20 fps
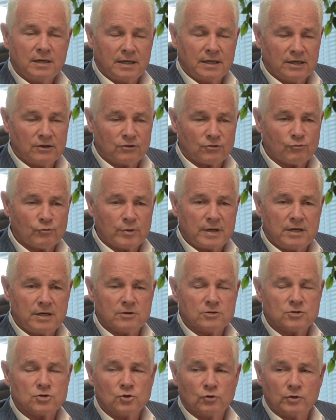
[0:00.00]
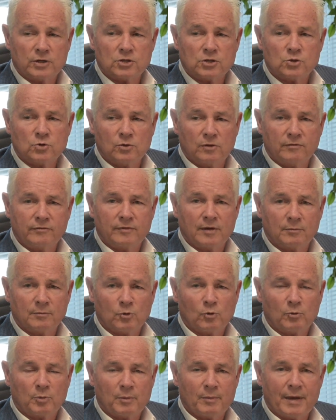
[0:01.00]
in 3 years, only 2 of them
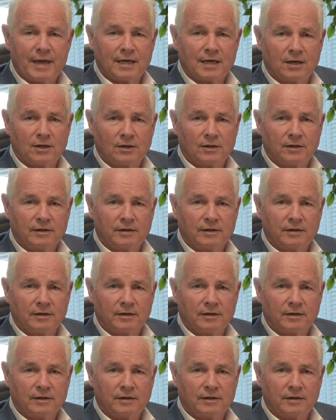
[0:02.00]
will be making